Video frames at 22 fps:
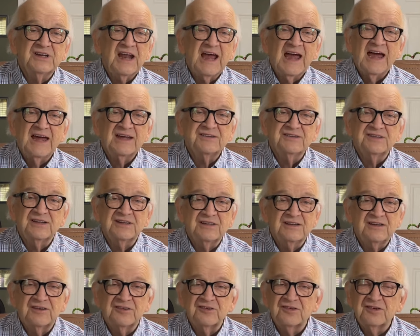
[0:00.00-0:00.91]
has it,
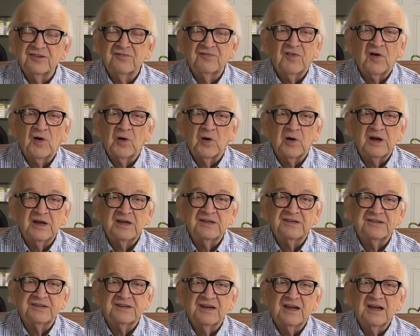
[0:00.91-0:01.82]
there's a
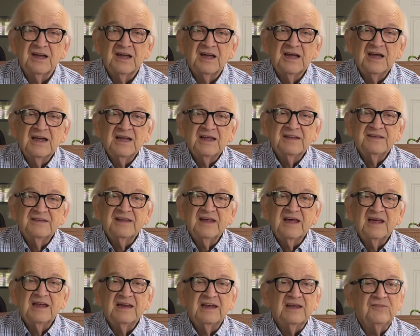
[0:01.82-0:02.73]
forest
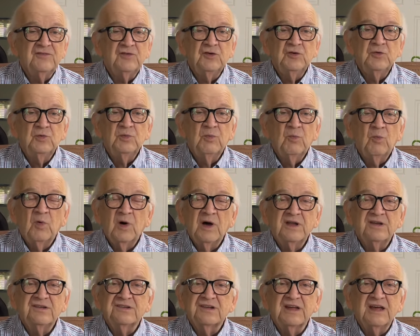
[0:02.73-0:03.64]
that if you
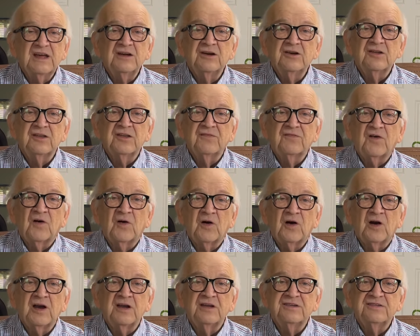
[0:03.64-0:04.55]
once enter the
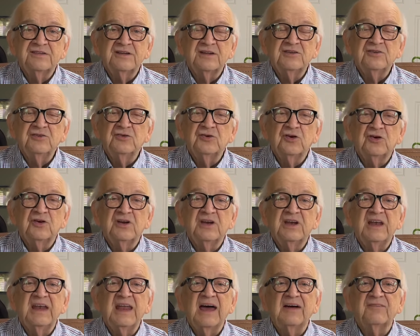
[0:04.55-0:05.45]
forest, then you're
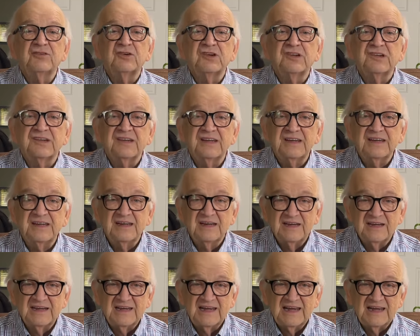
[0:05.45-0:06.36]
never seen
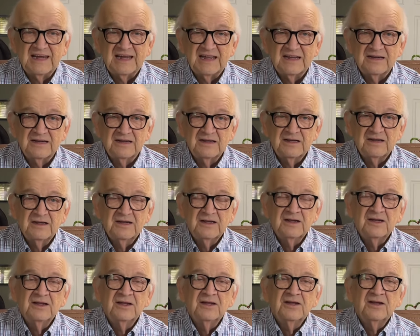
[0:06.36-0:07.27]
again.
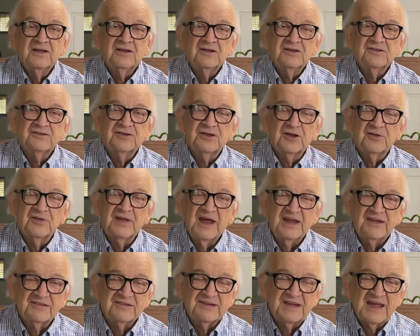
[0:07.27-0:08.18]
So
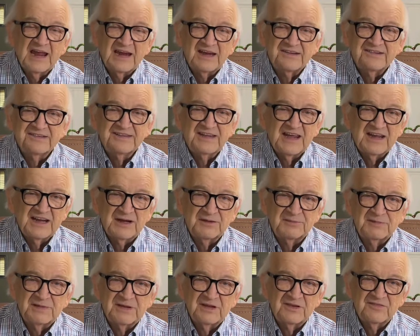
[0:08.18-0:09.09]
that's kind of set
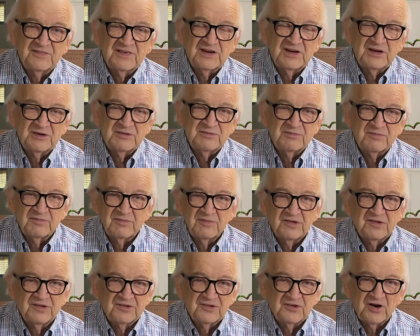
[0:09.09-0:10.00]
up in the very
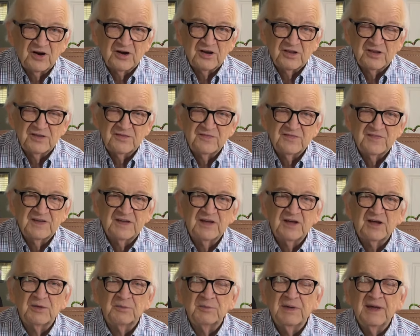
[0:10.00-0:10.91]
start of the
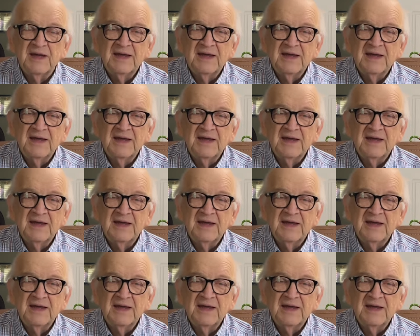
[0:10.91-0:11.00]
film.